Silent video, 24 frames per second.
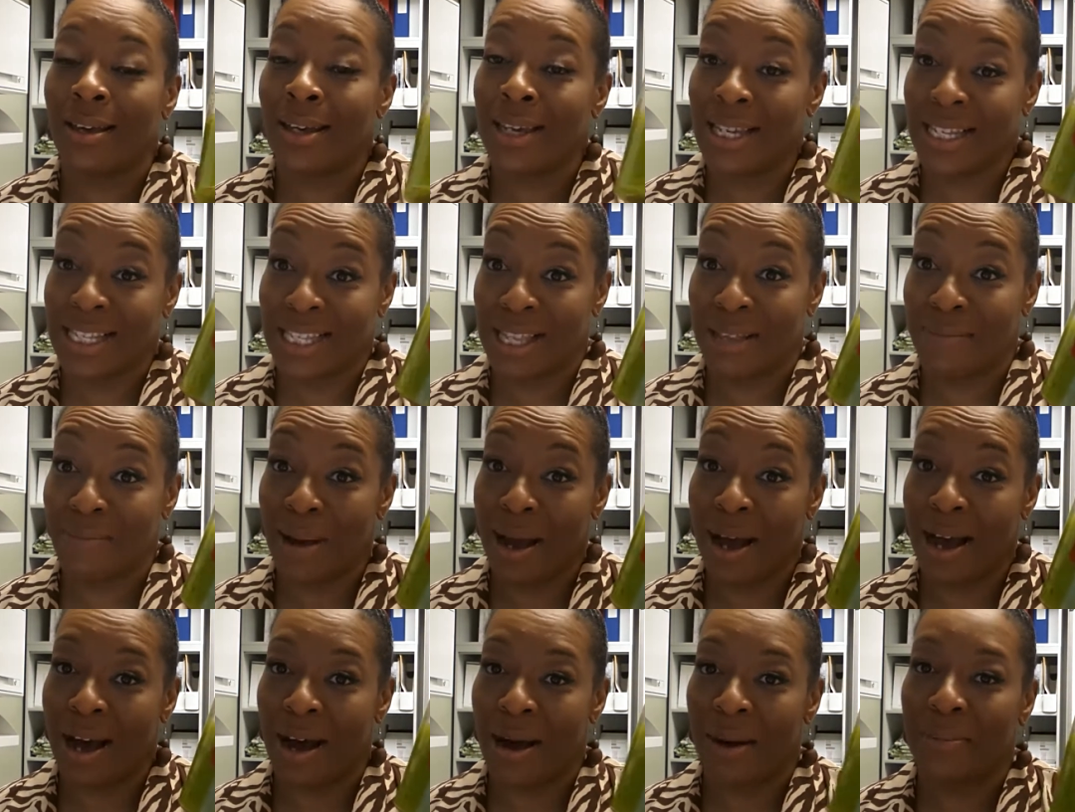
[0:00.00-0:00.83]
is the
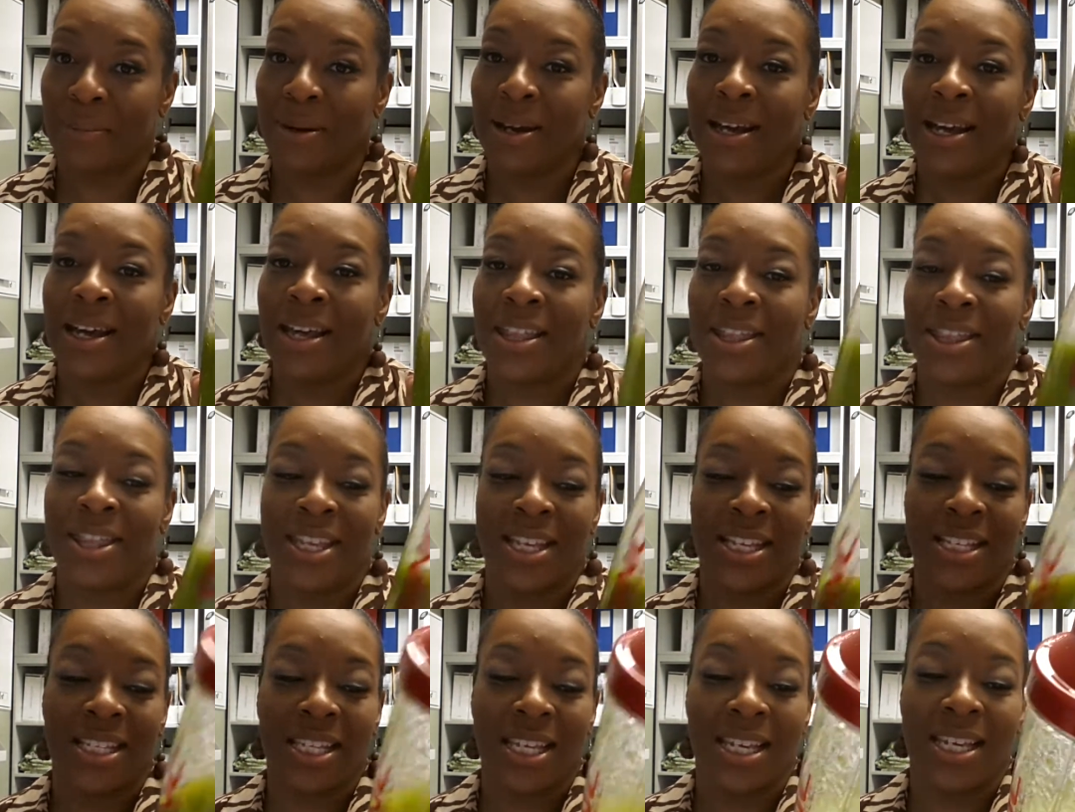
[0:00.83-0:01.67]
bomb.
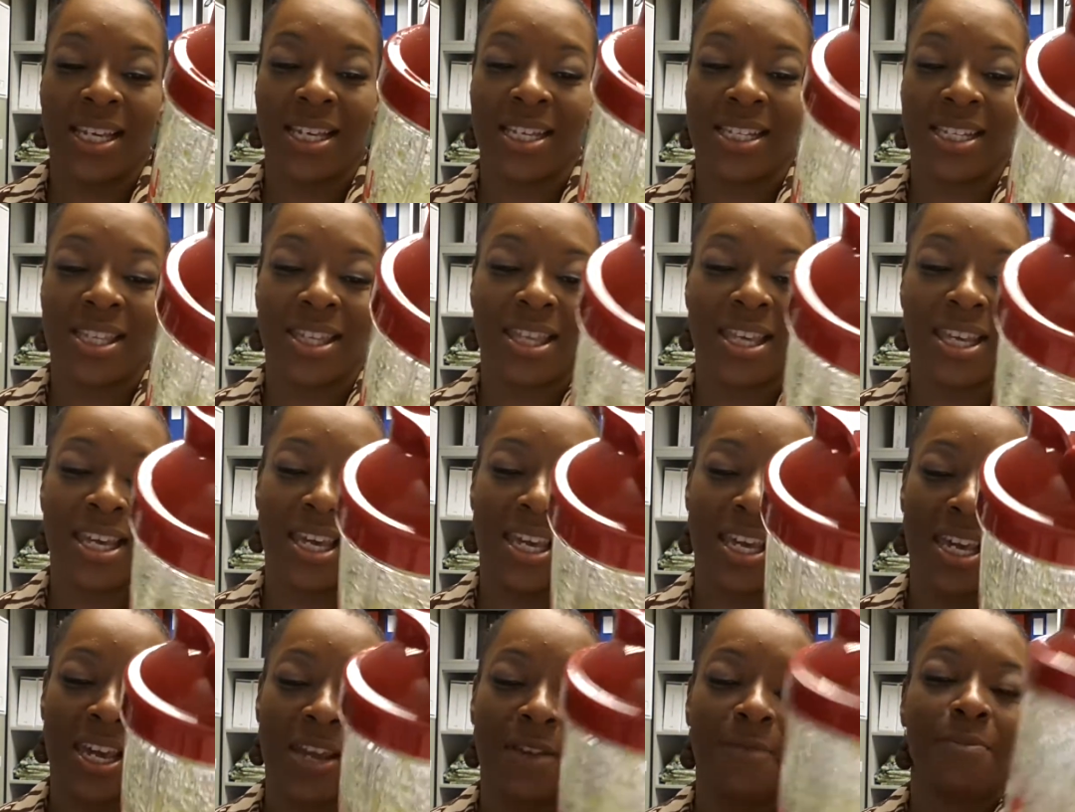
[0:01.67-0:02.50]
This is
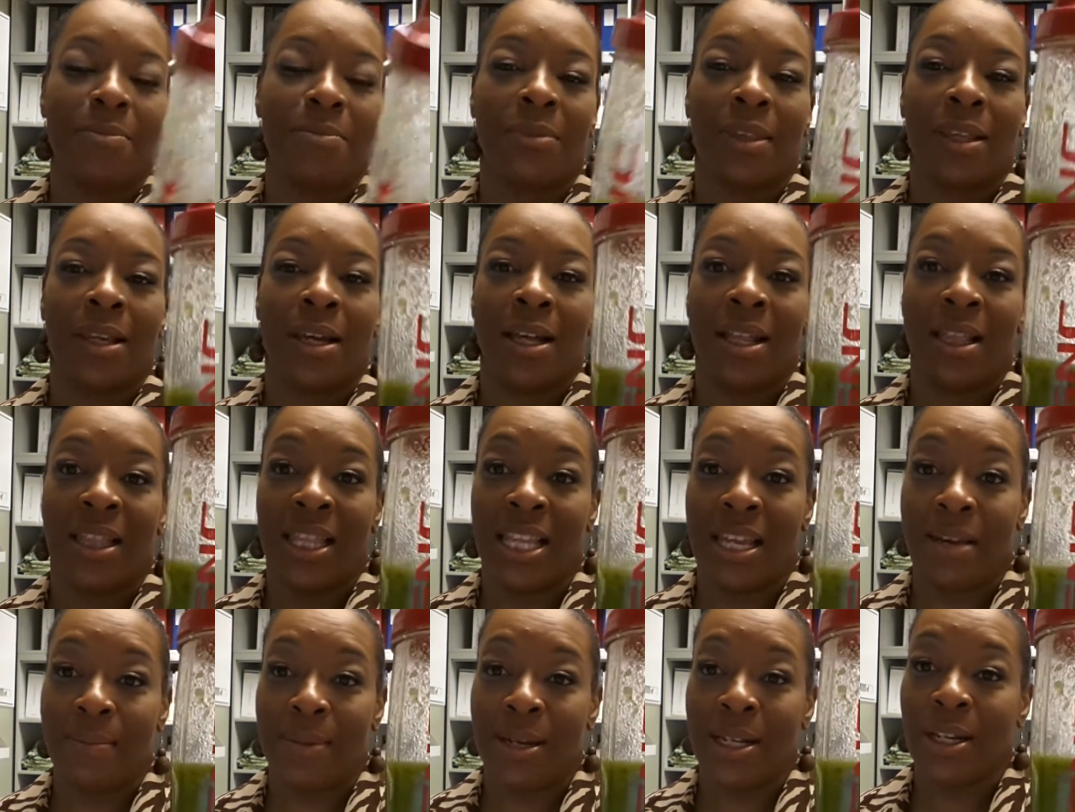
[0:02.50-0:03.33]
the
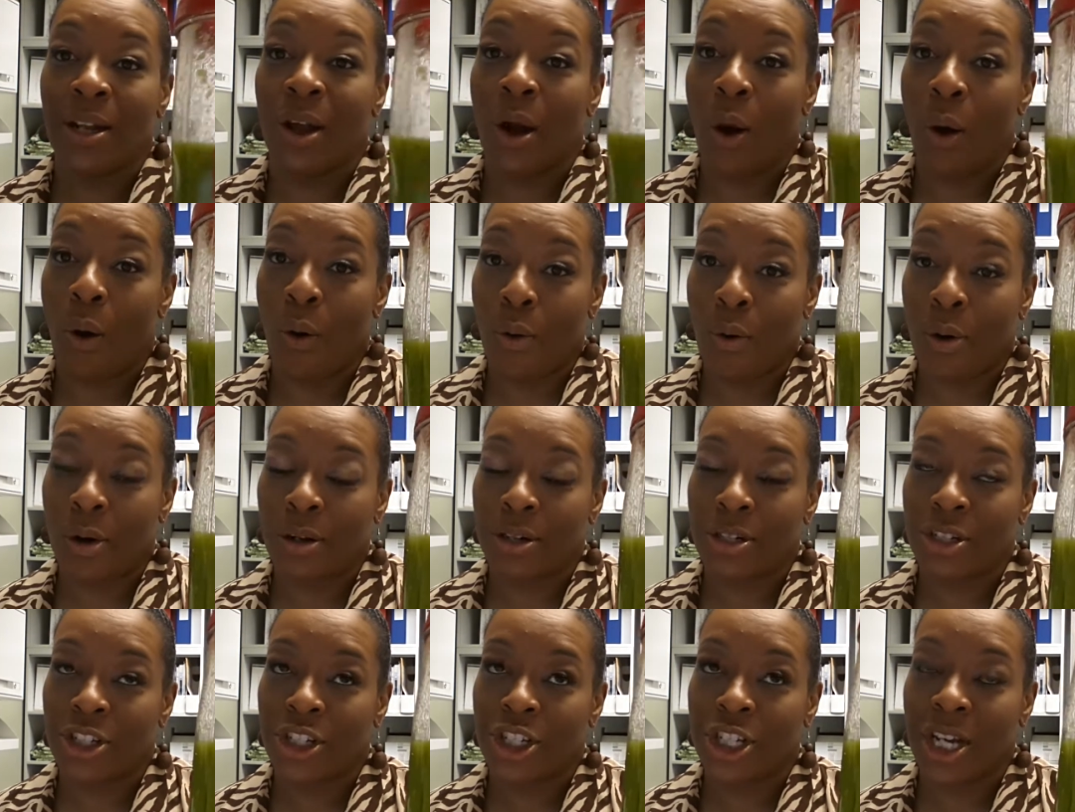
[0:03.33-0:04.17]
lemon,
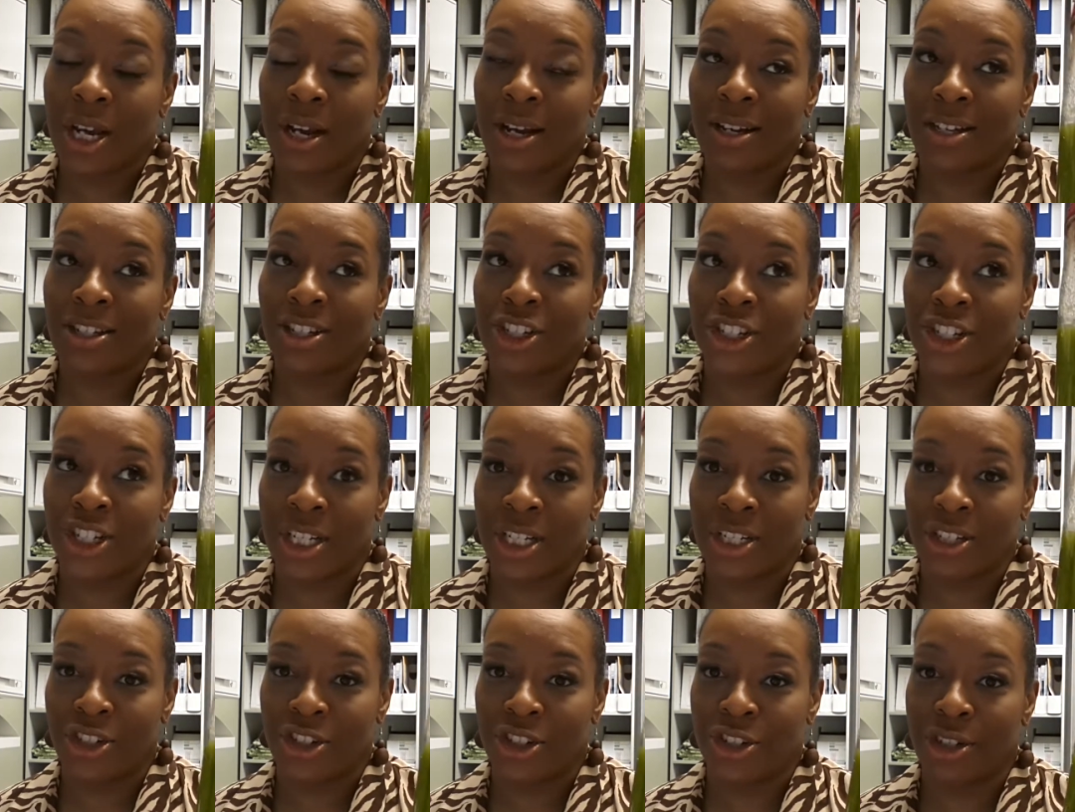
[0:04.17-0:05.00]
orange,
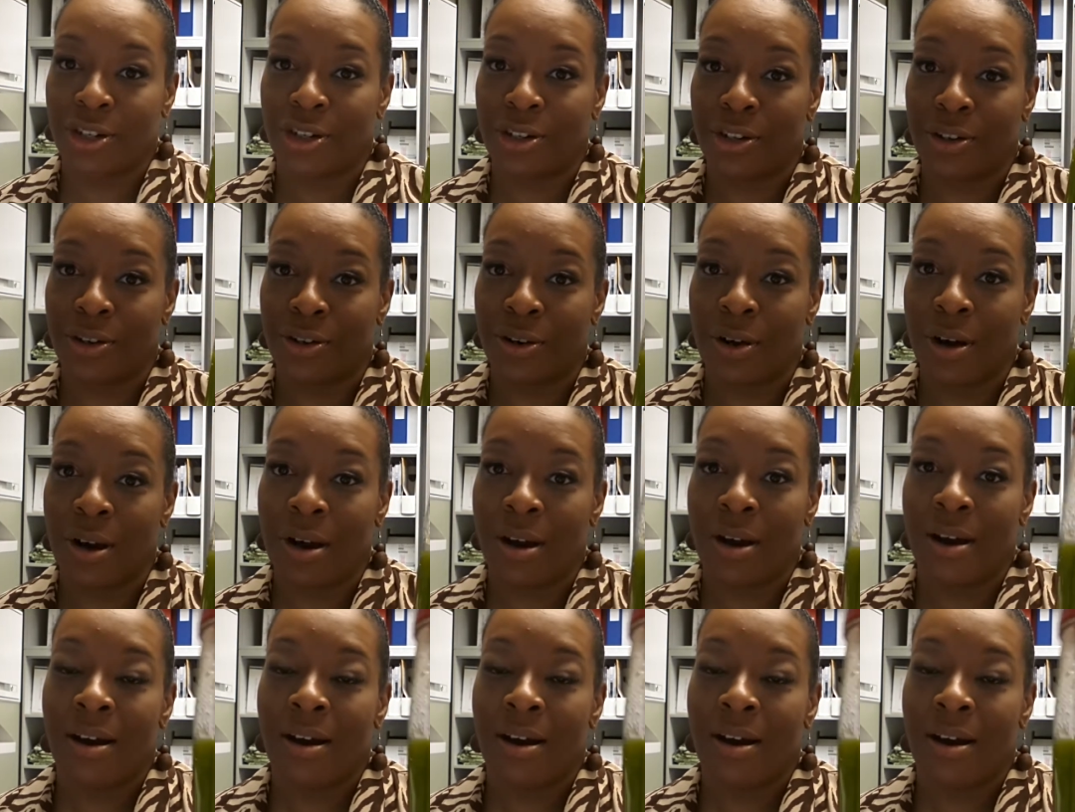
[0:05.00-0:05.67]
ginger,